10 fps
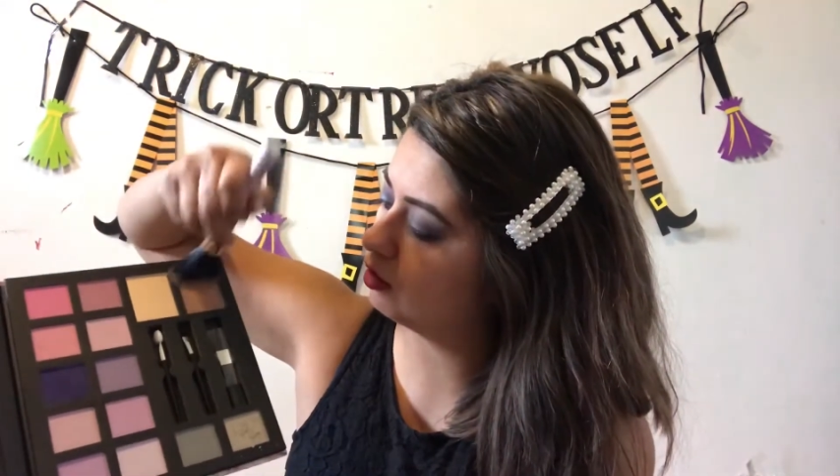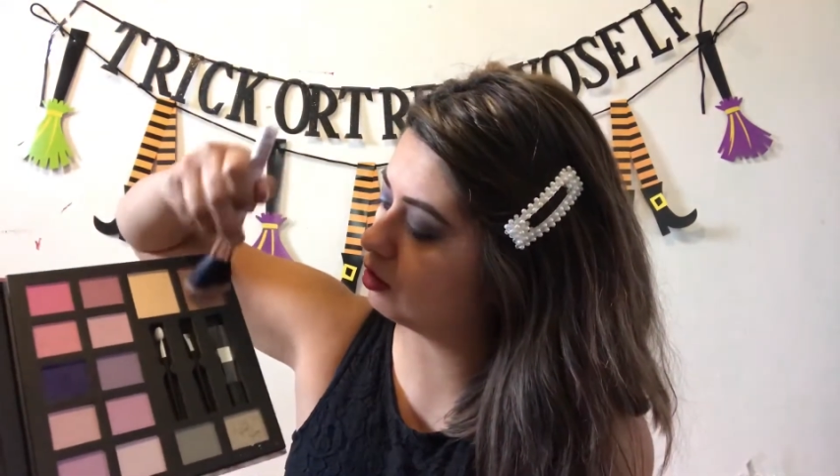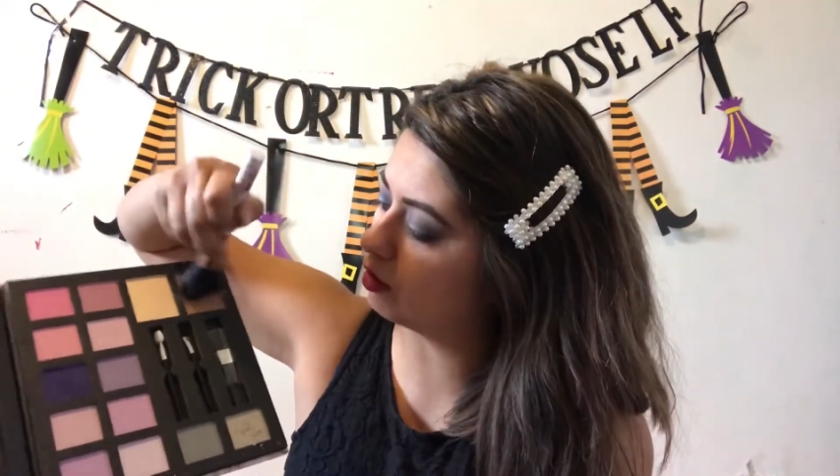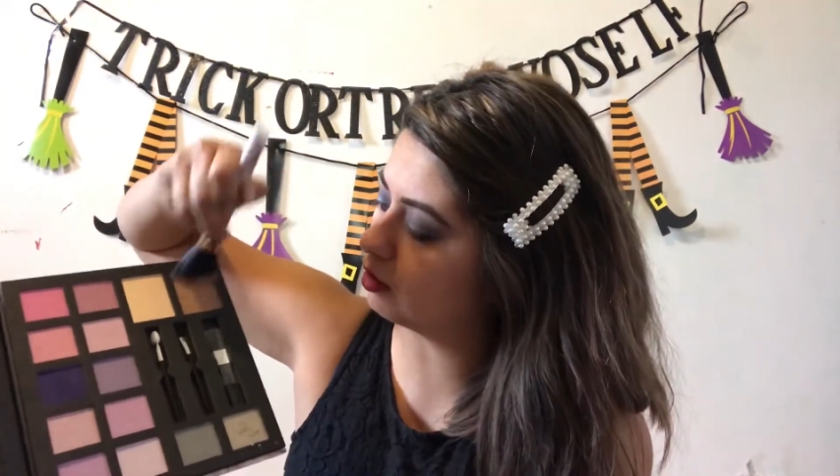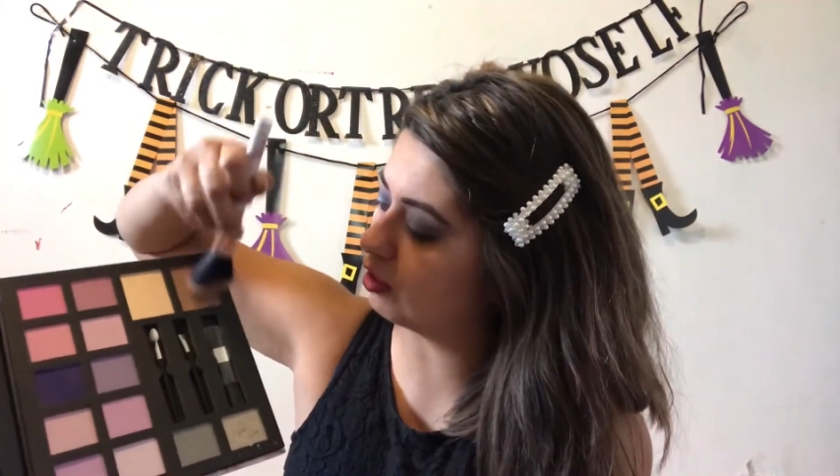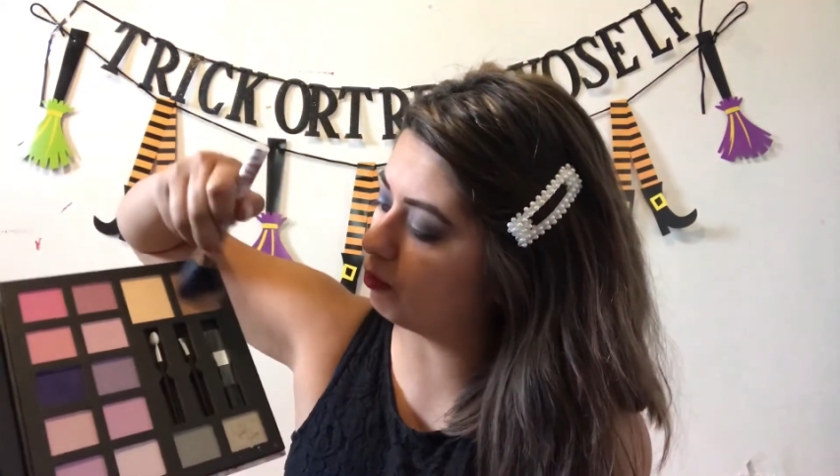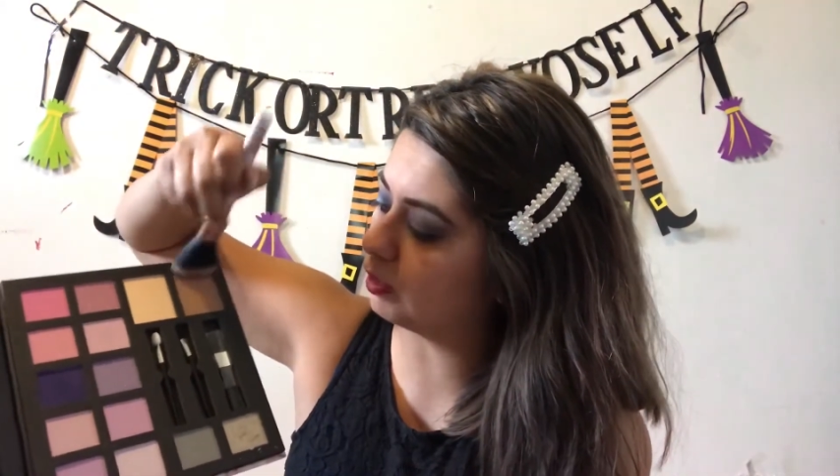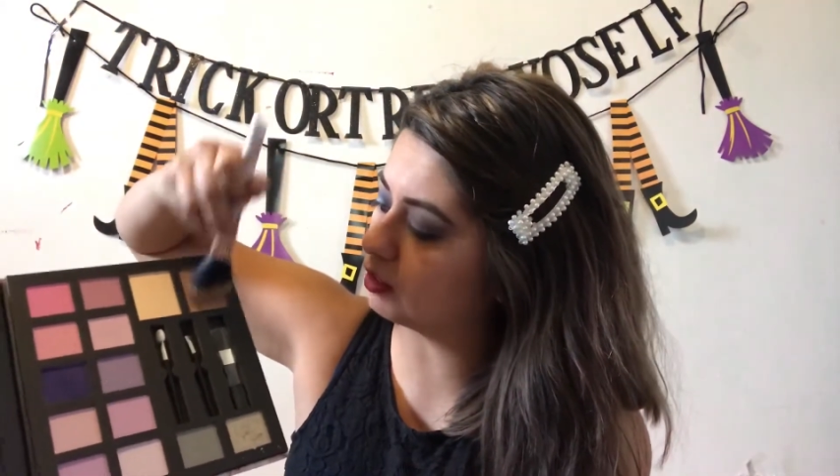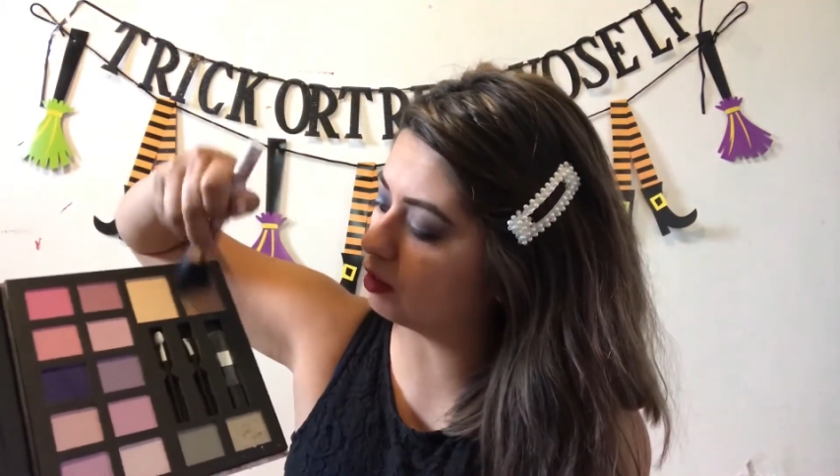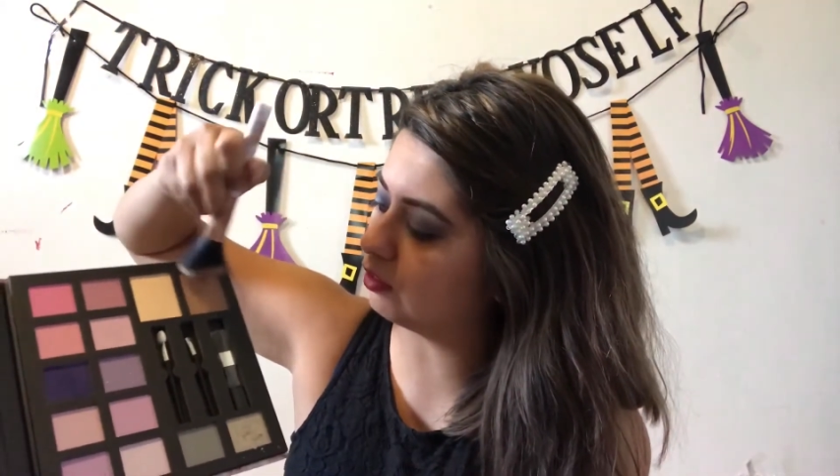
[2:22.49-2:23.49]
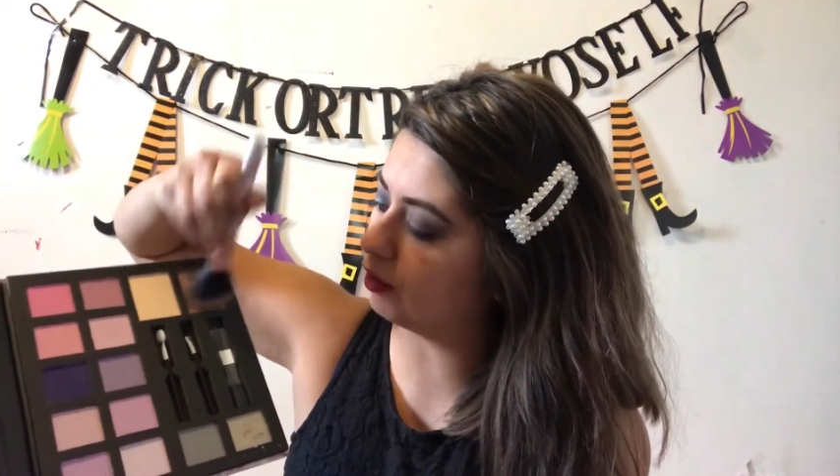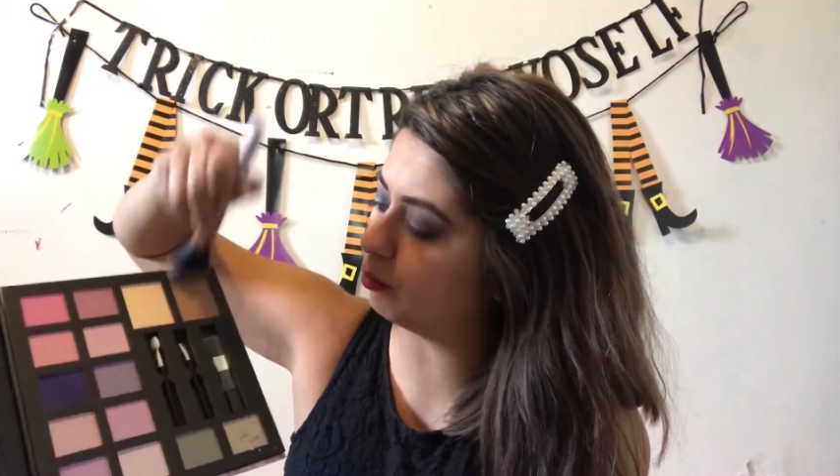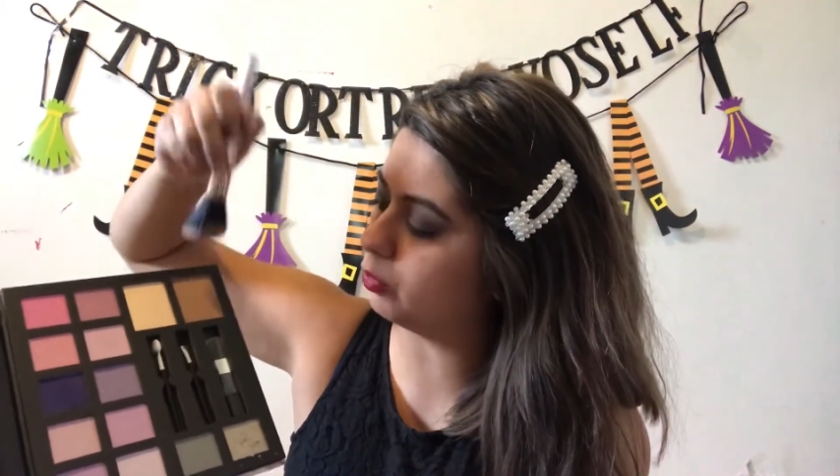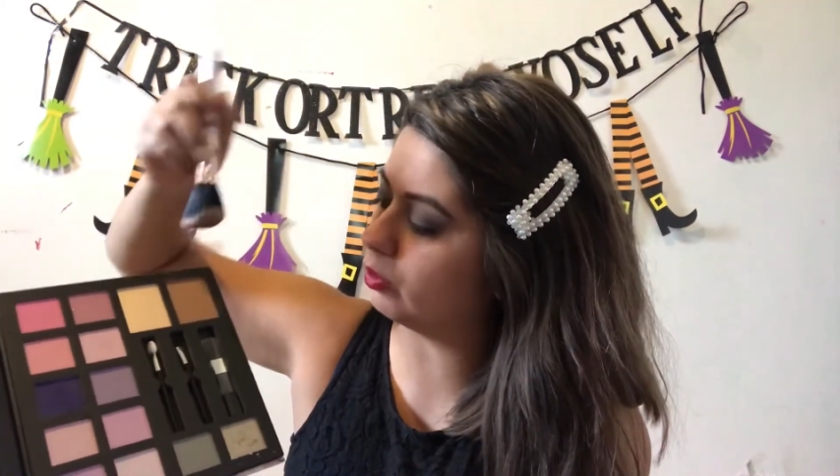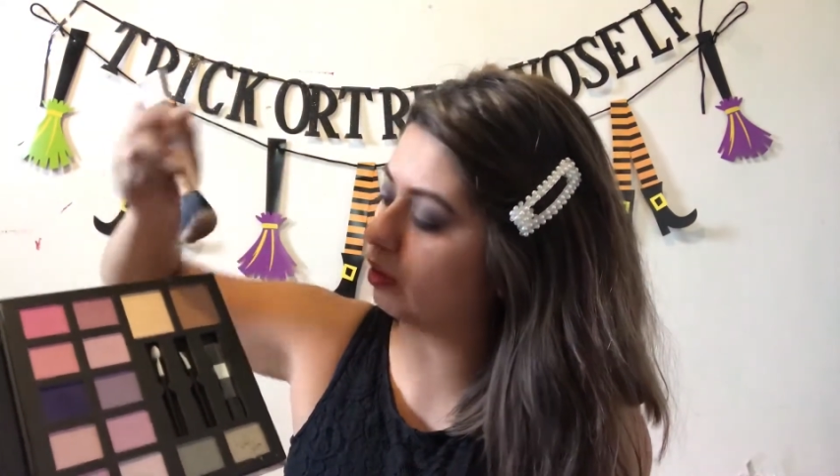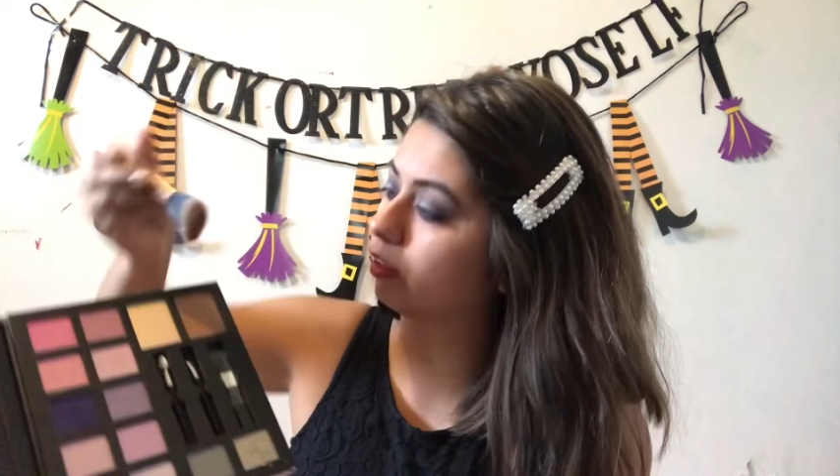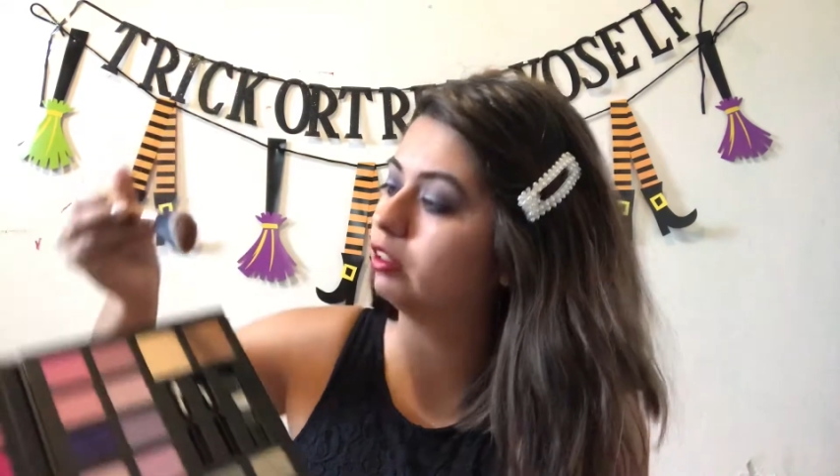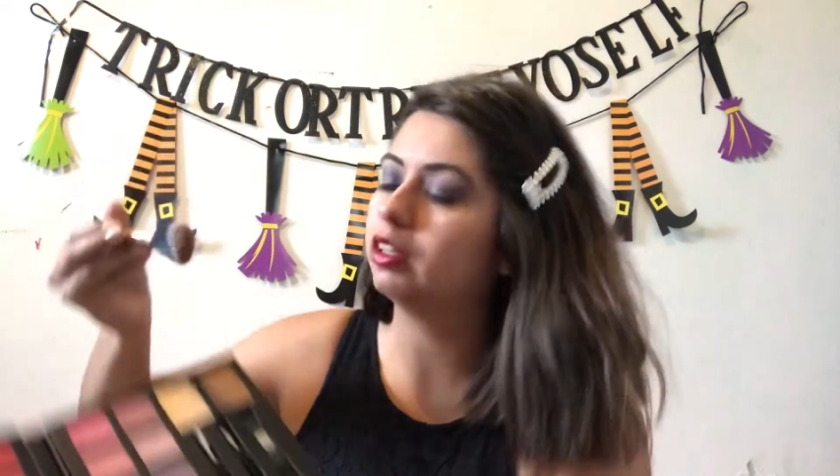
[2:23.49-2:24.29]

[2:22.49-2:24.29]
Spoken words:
just to give myself a more